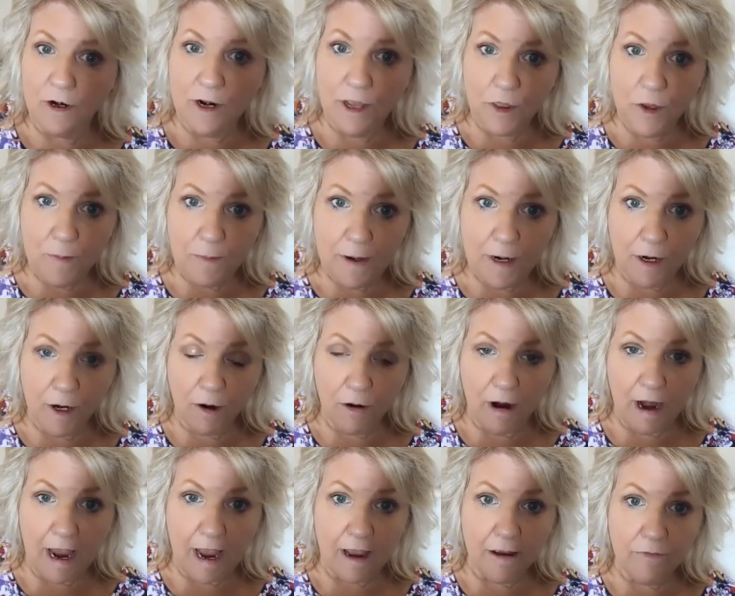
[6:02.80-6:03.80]
another
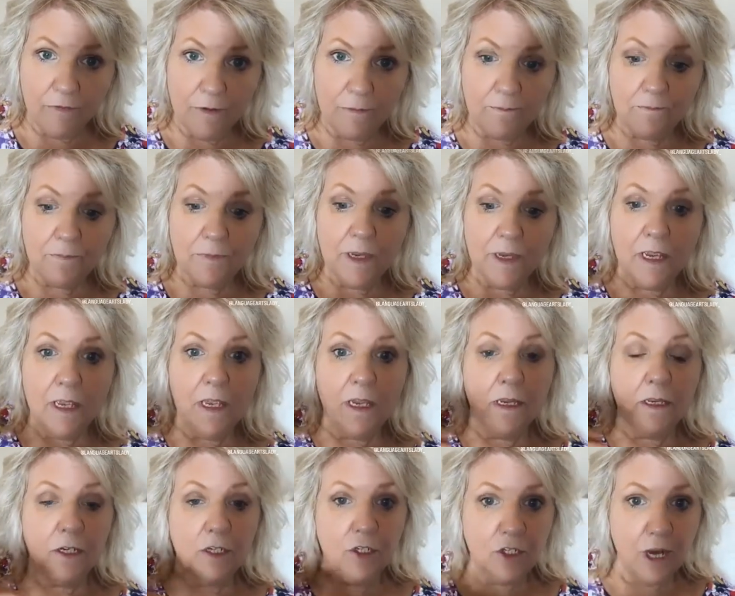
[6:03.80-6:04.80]
paragraph,
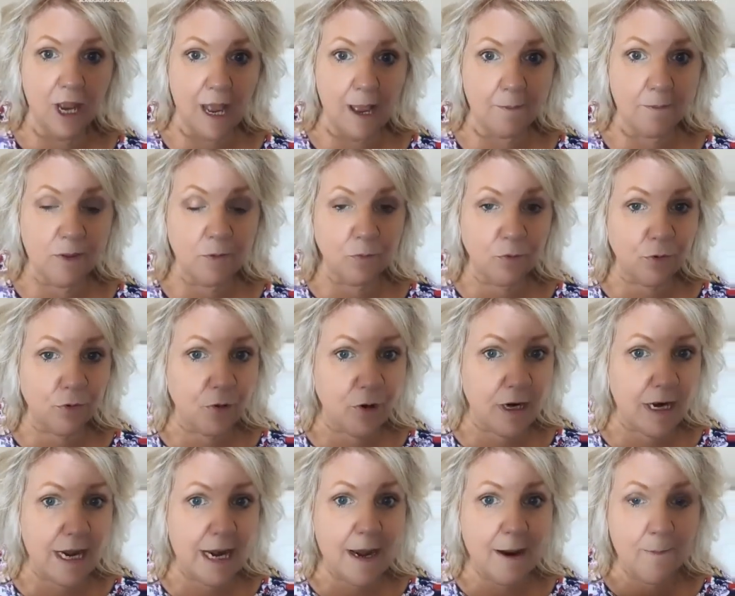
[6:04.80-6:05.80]
jobs
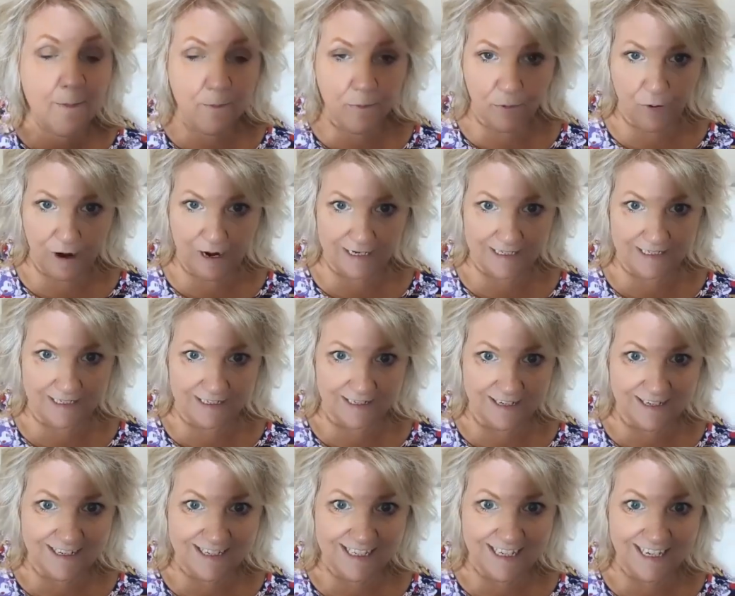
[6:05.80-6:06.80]

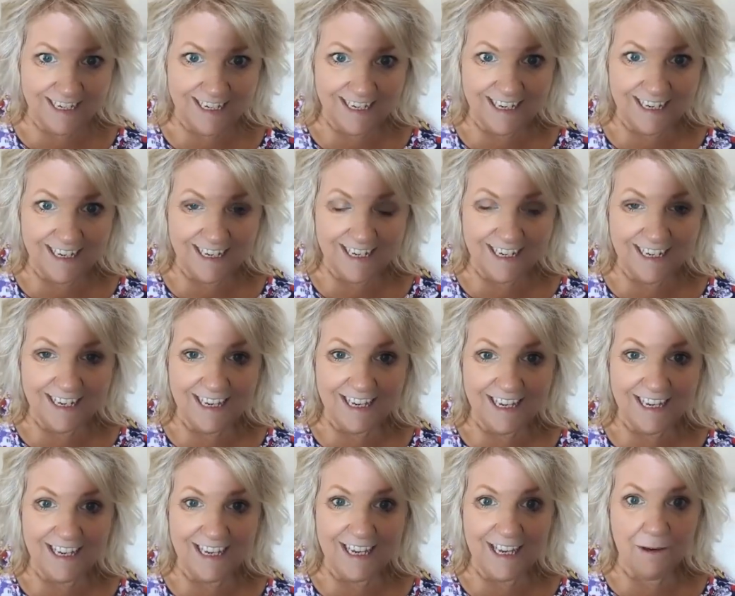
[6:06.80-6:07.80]
pre-president,
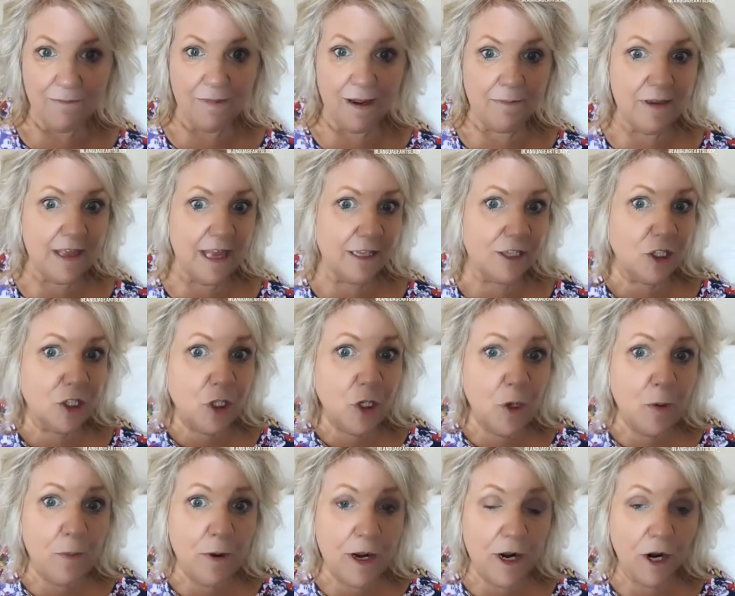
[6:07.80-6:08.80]
maybe that's
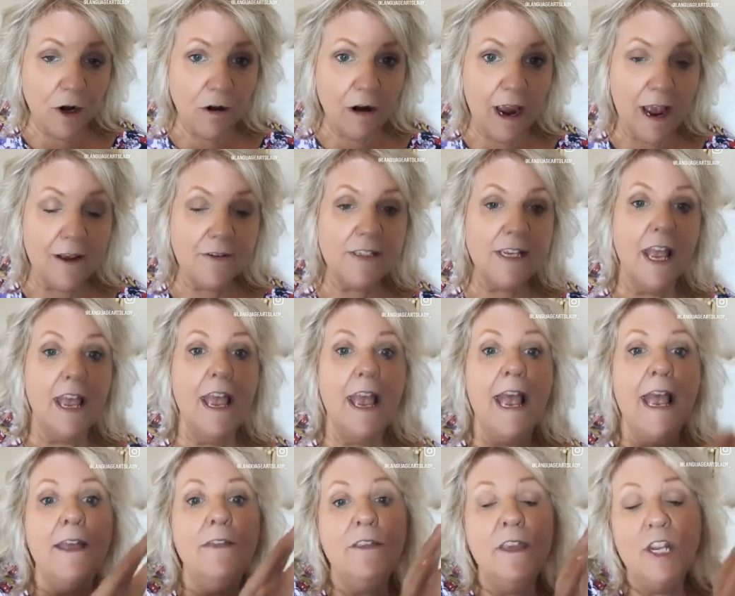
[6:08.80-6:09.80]
2 paragraphs,
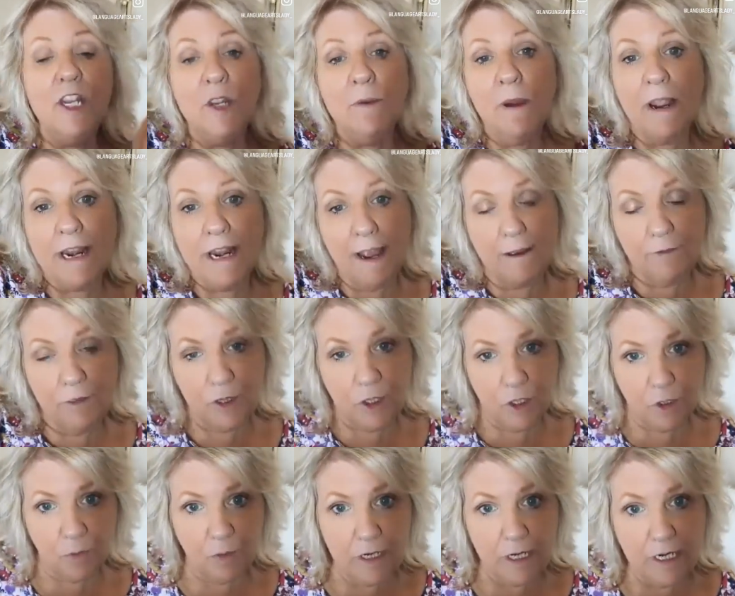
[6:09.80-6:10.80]
and then you might have
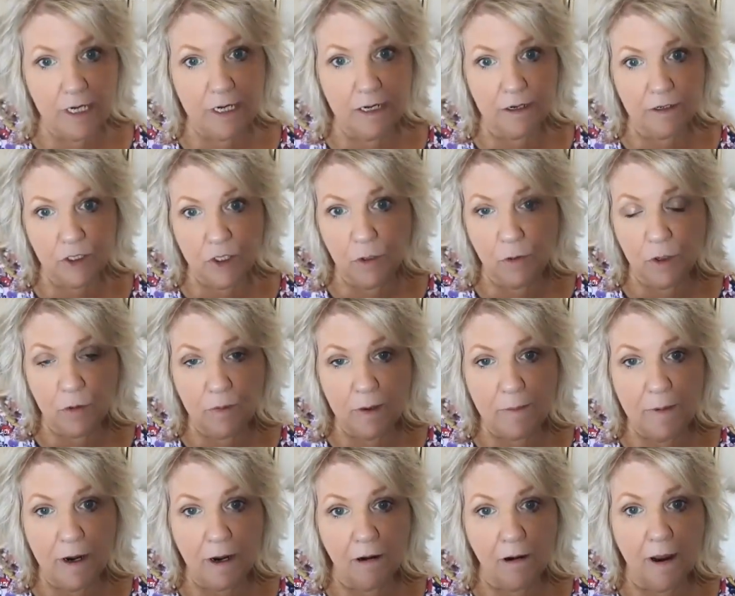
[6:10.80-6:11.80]
2 or 3
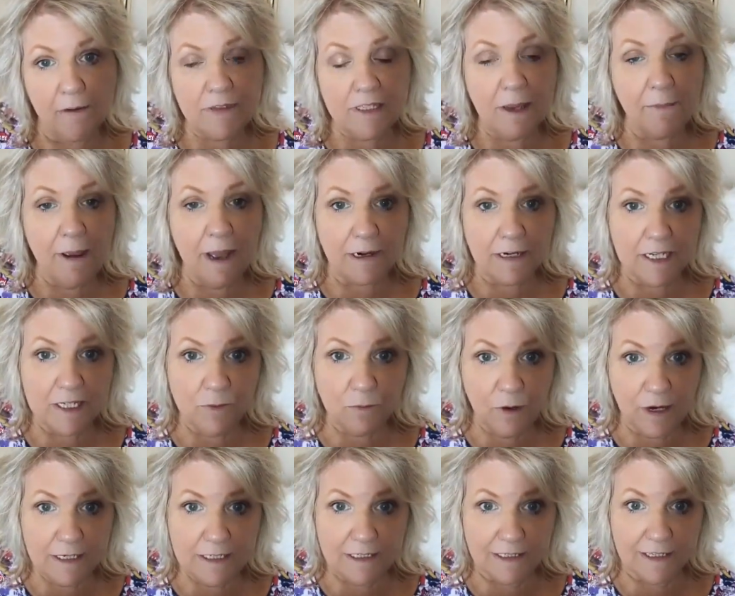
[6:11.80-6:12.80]
paragraphs about his
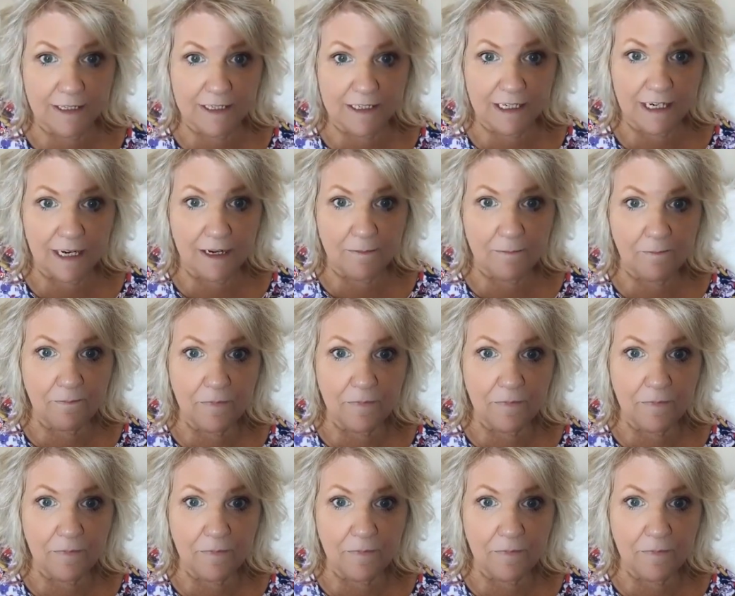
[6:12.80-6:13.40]
presidency.